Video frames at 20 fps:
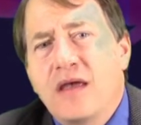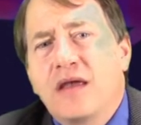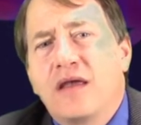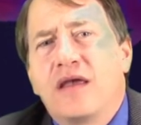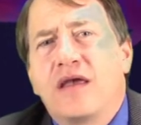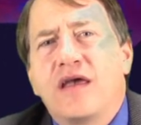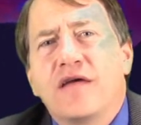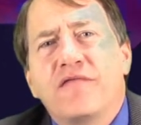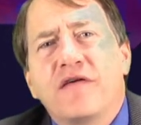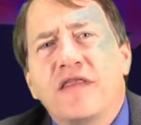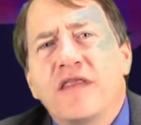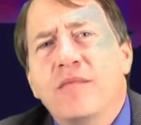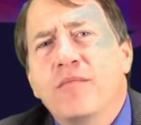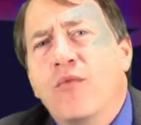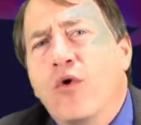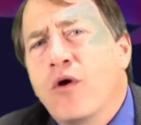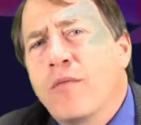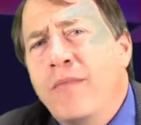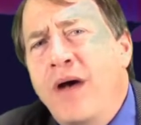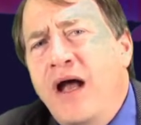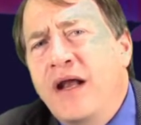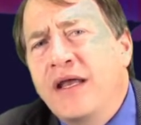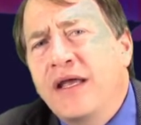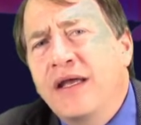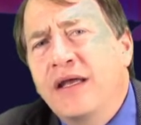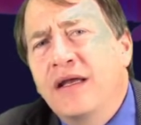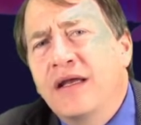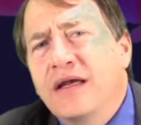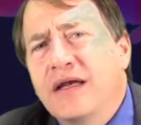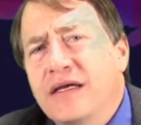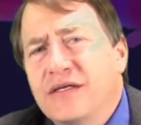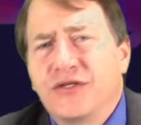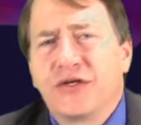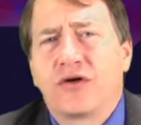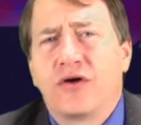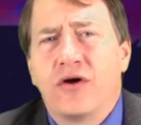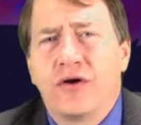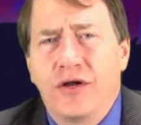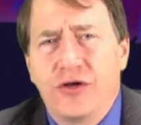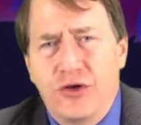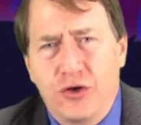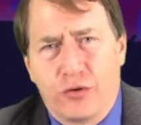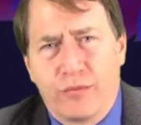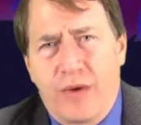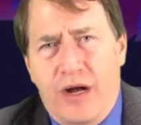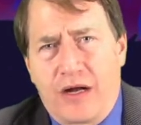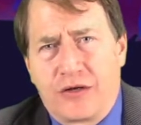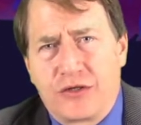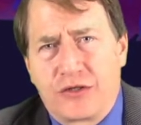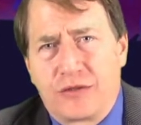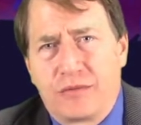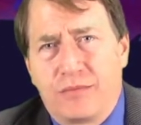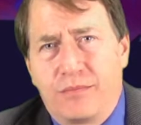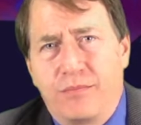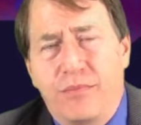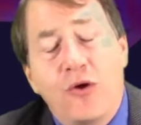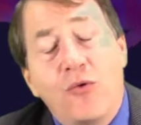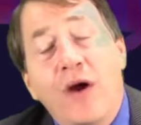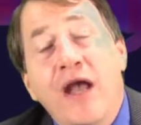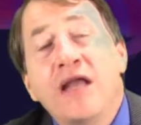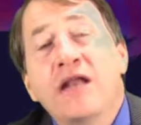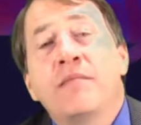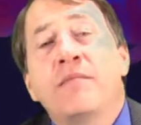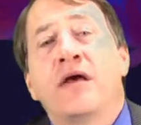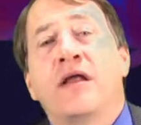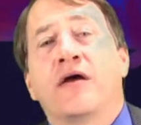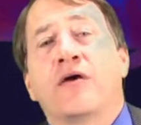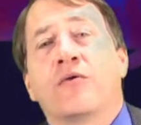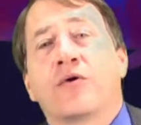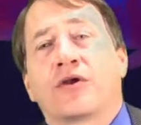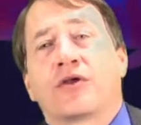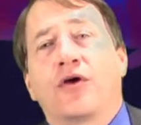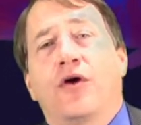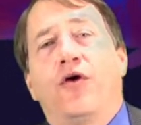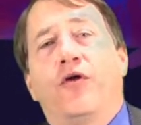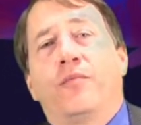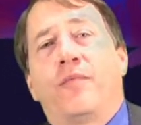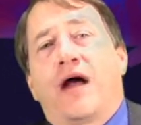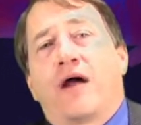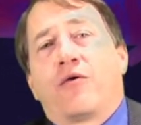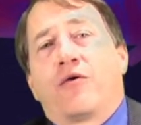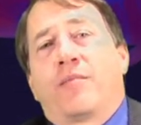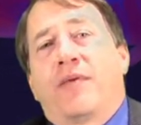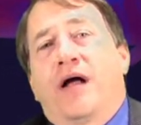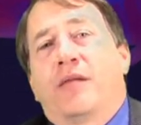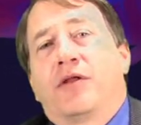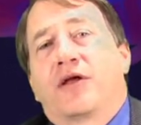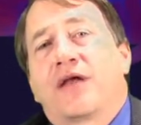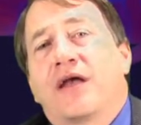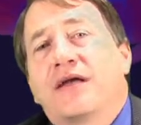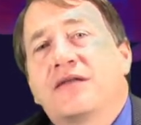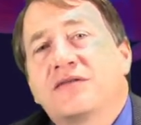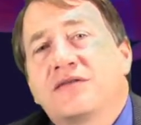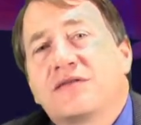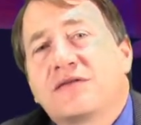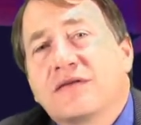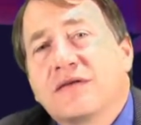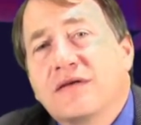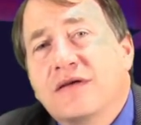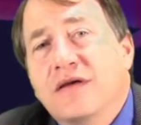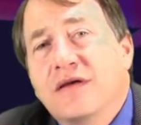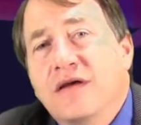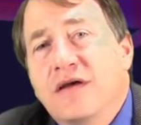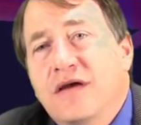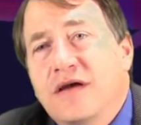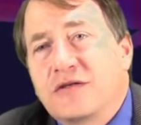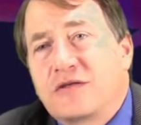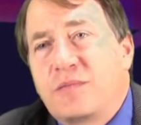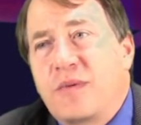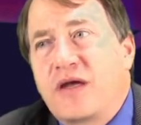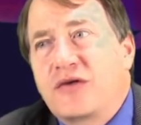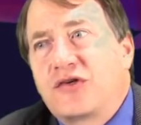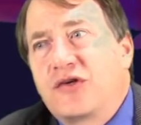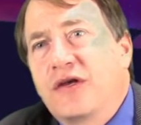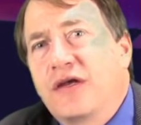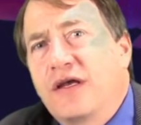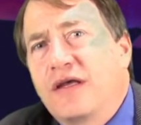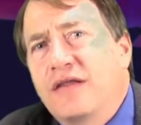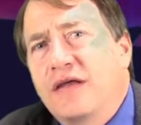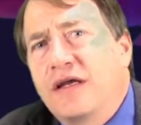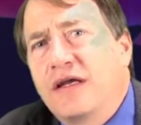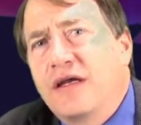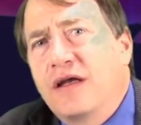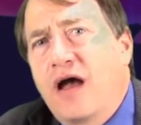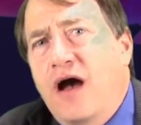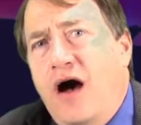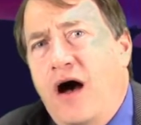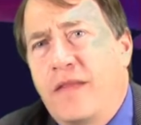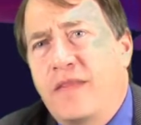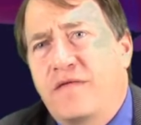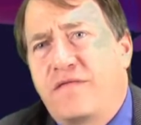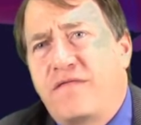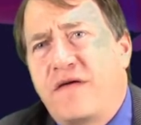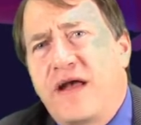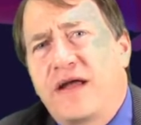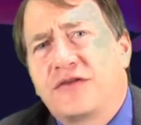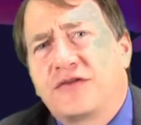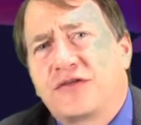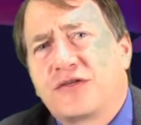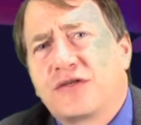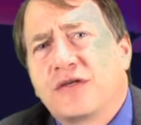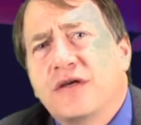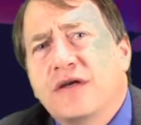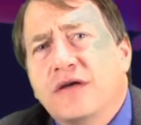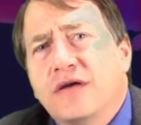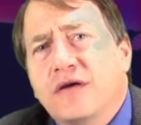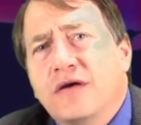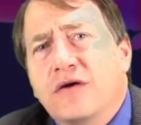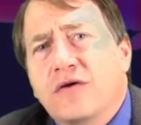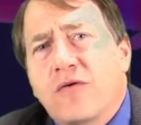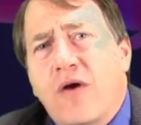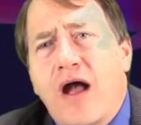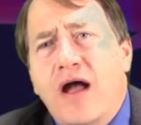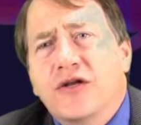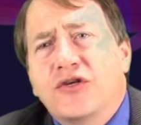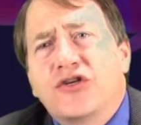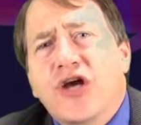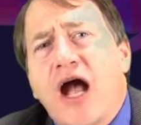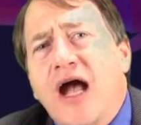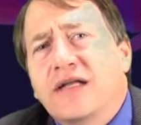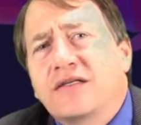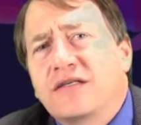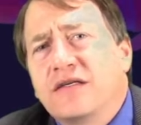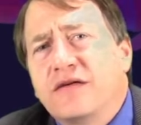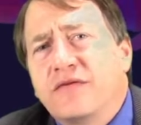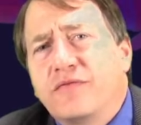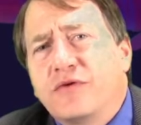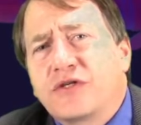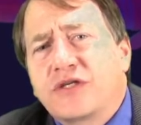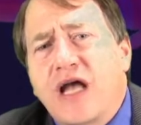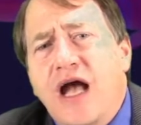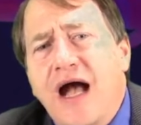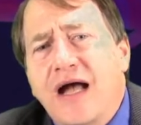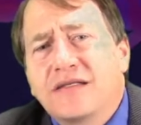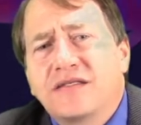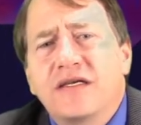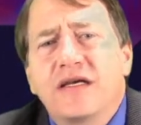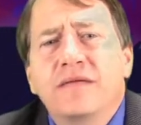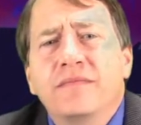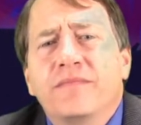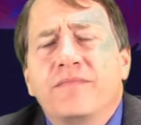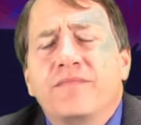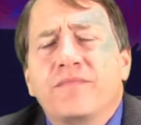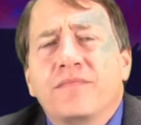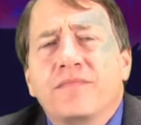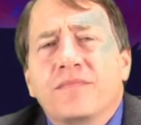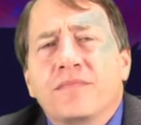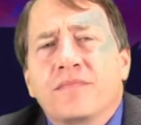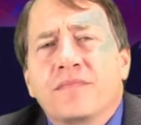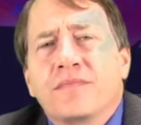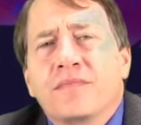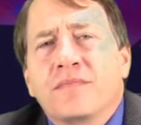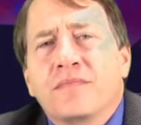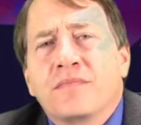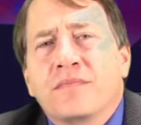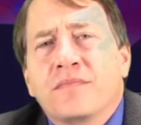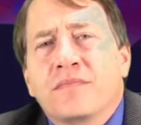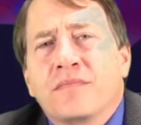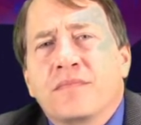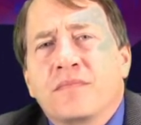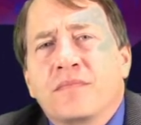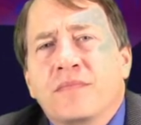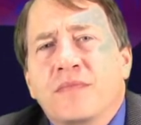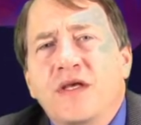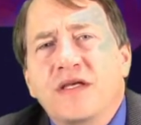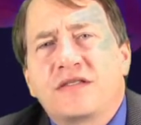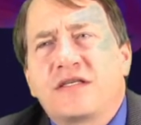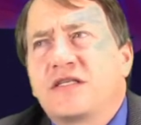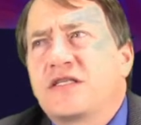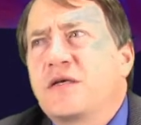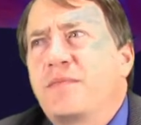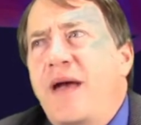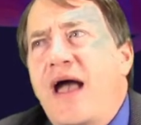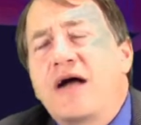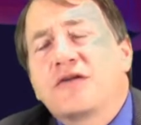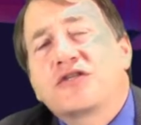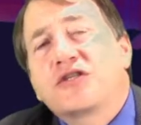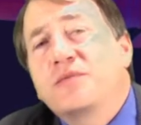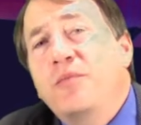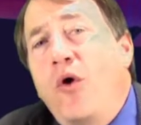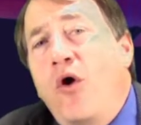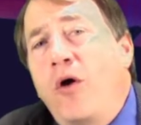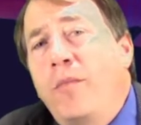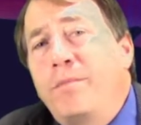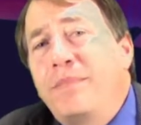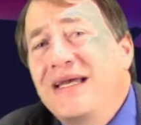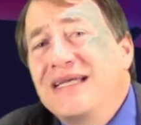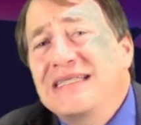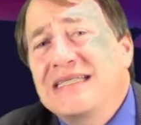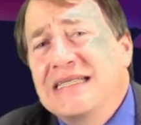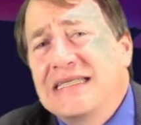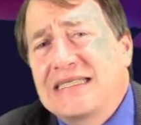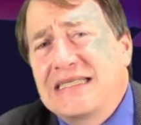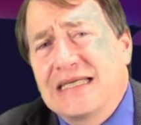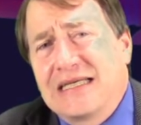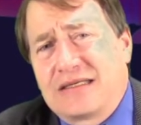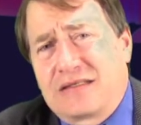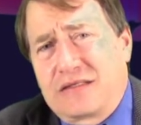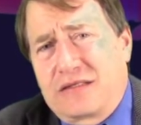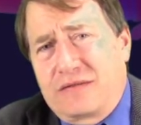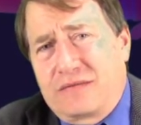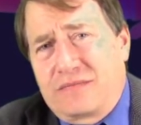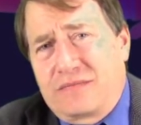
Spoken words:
Giving them more money isn't going to do much. But wait a minute, we're told by Republicans, especially the on-the-fence Ron Johnson of Wisconsin. This is about small businesses.